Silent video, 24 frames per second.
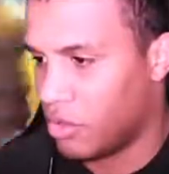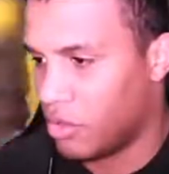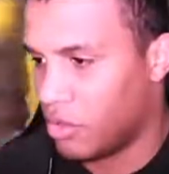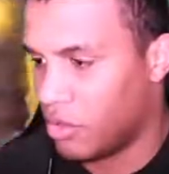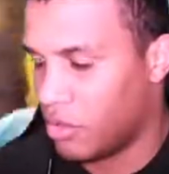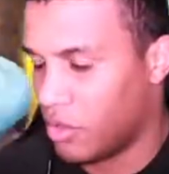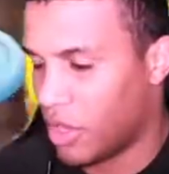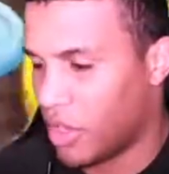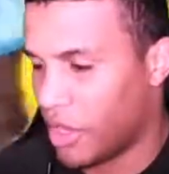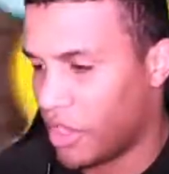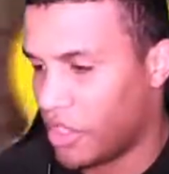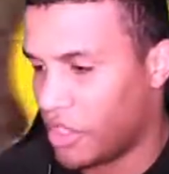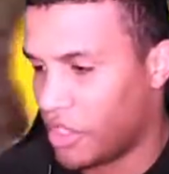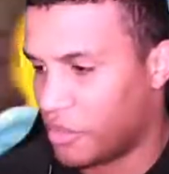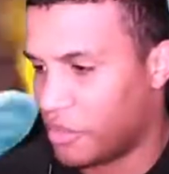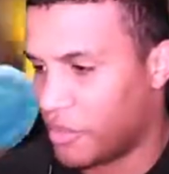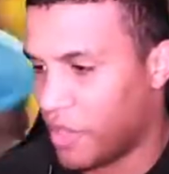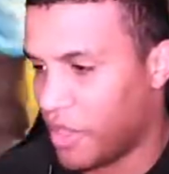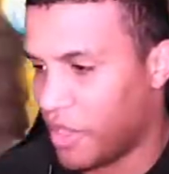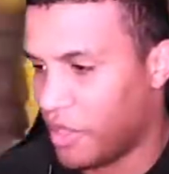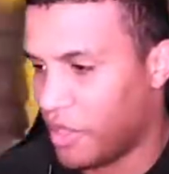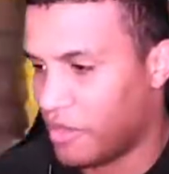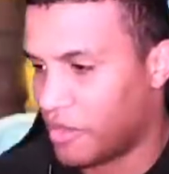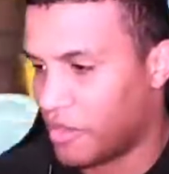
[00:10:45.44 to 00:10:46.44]
Or I could just
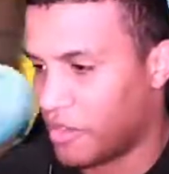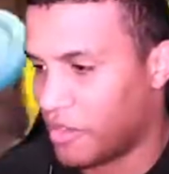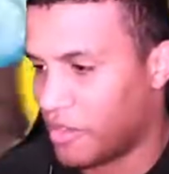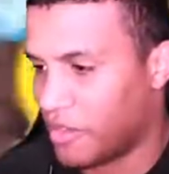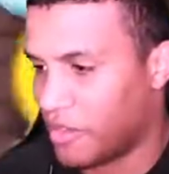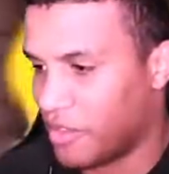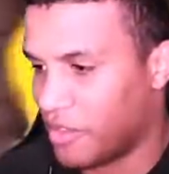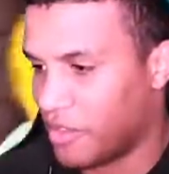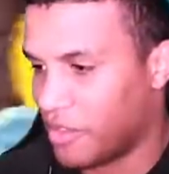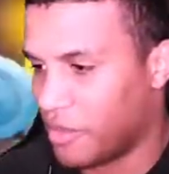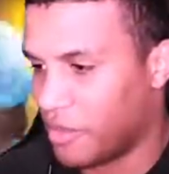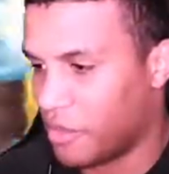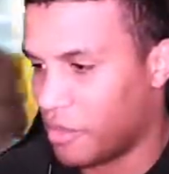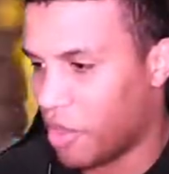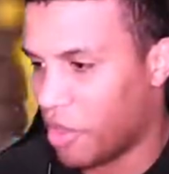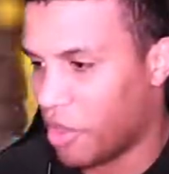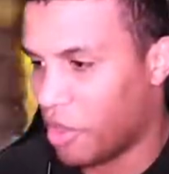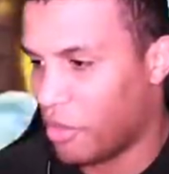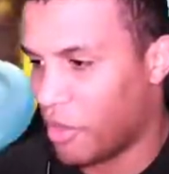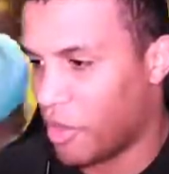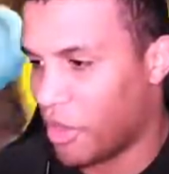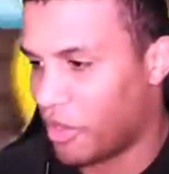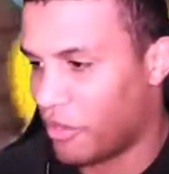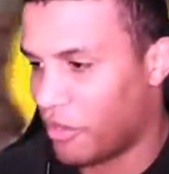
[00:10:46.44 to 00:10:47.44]
play
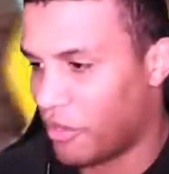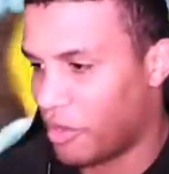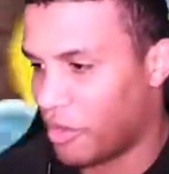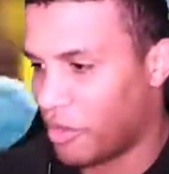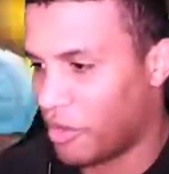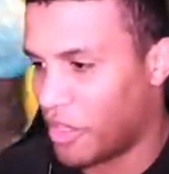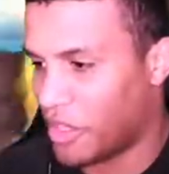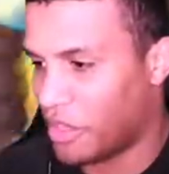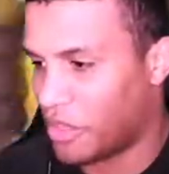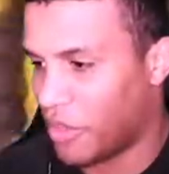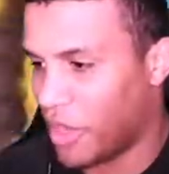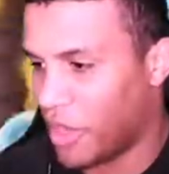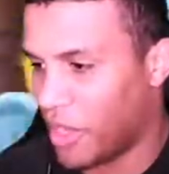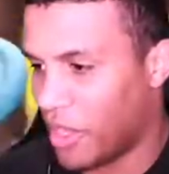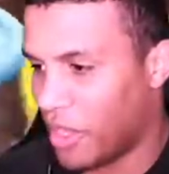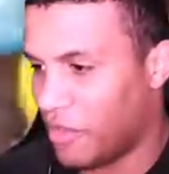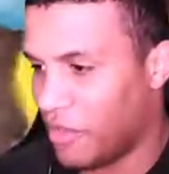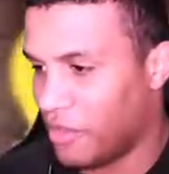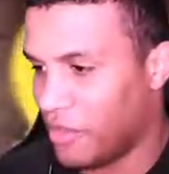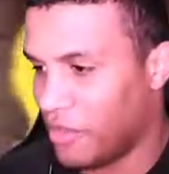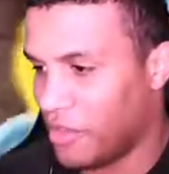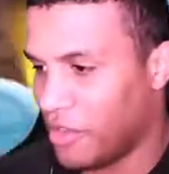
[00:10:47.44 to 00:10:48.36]
Mario Maker for the rest of my life.